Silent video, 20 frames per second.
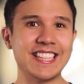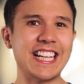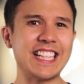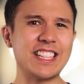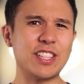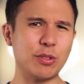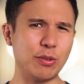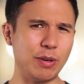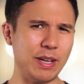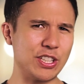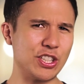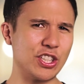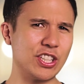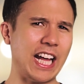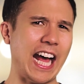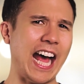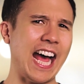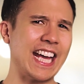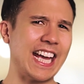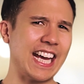That's a
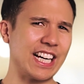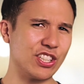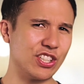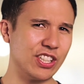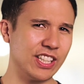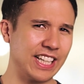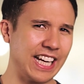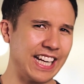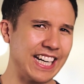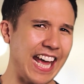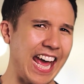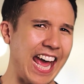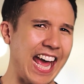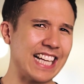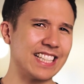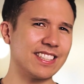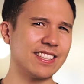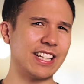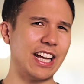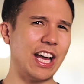question I actually get
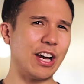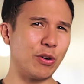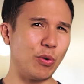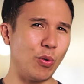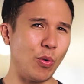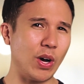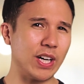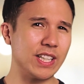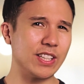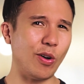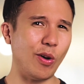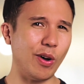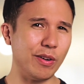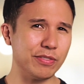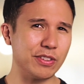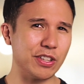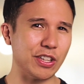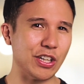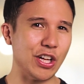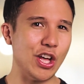asked quite
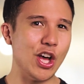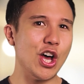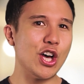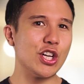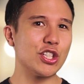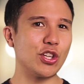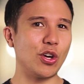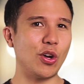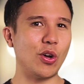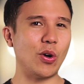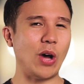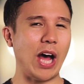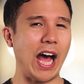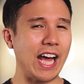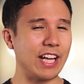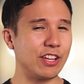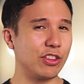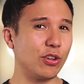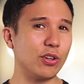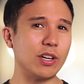often, so
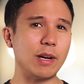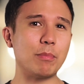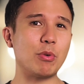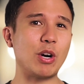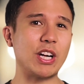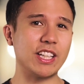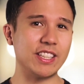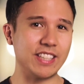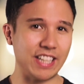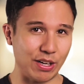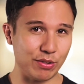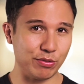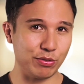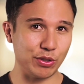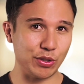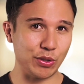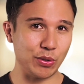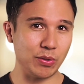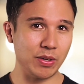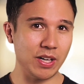I thought I'd break it down
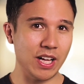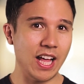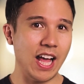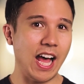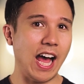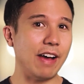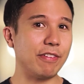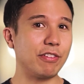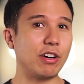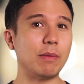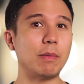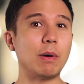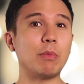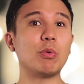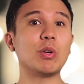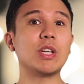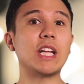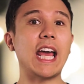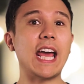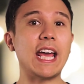for you. I've come up
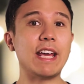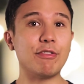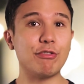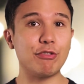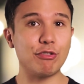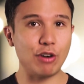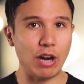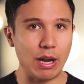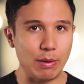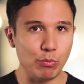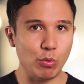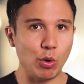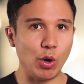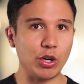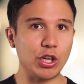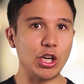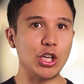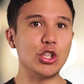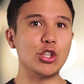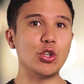with a
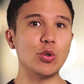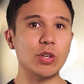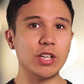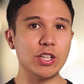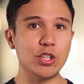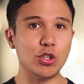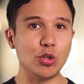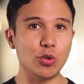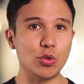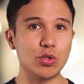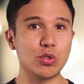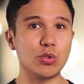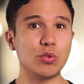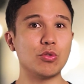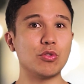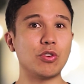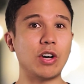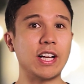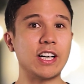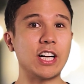framework you can use to
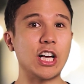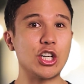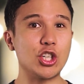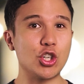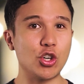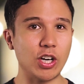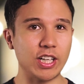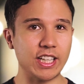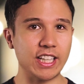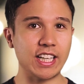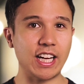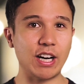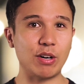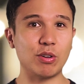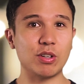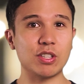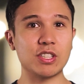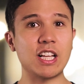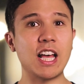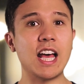find tracking
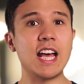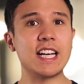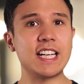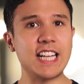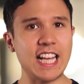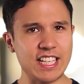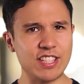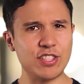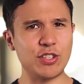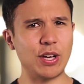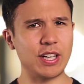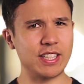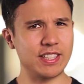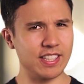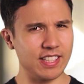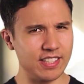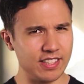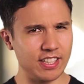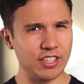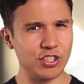errors, test your
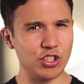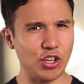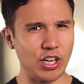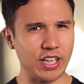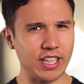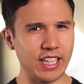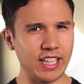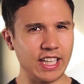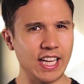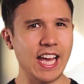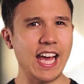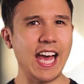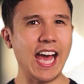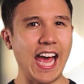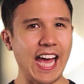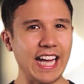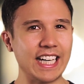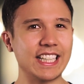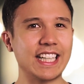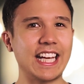existing tracking,
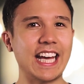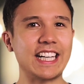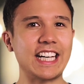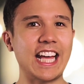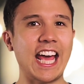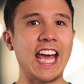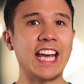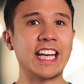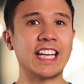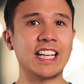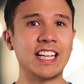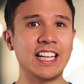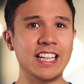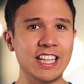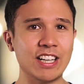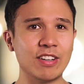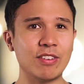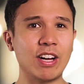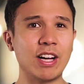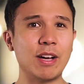and get a
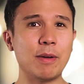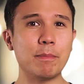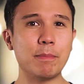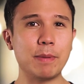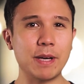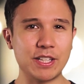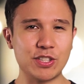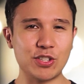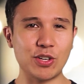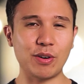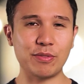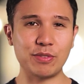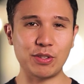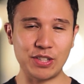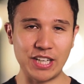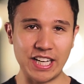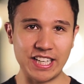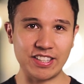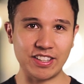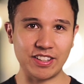clearer picture of your
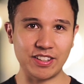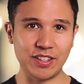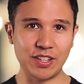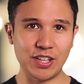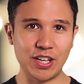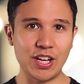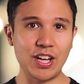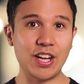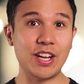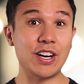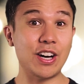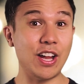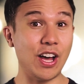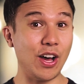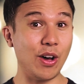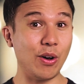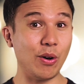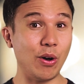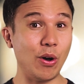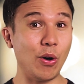data.
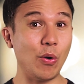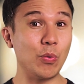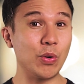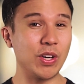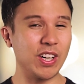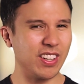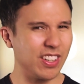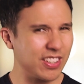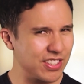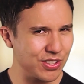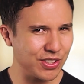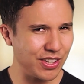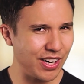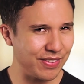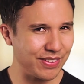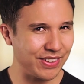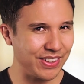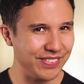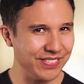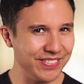Now, we got lots to
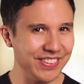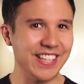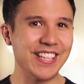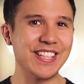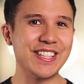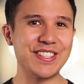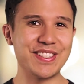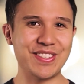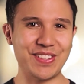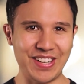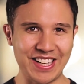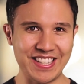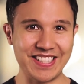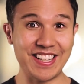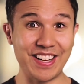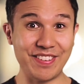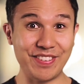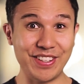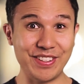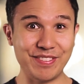cover, so let's
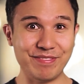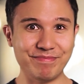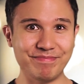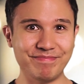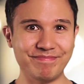dive in.